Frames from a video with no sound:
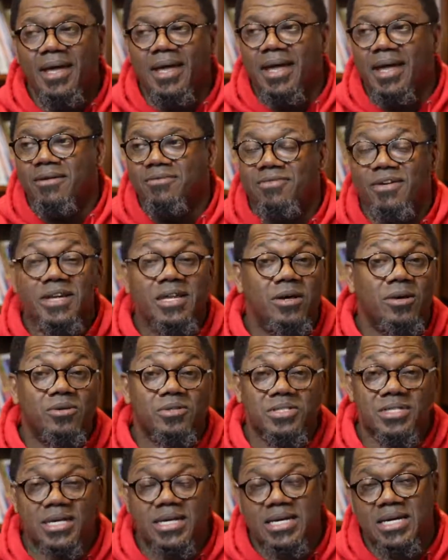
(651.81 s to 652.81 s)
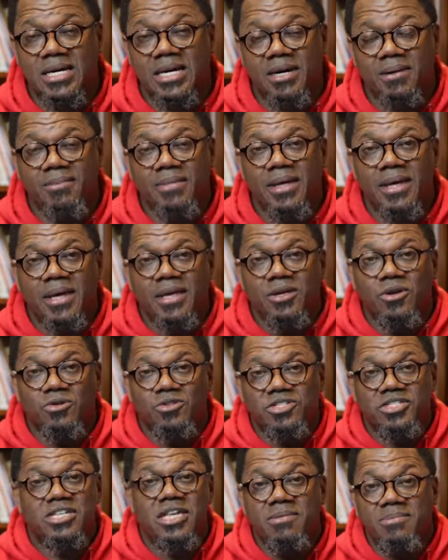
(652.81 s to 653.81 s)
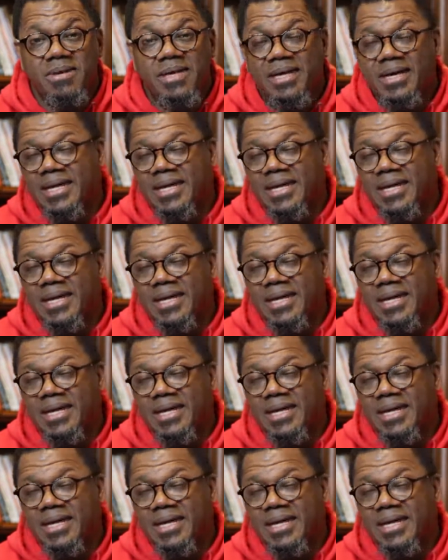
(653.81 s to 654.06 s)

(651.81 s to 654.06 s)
in videos to come, you'll see me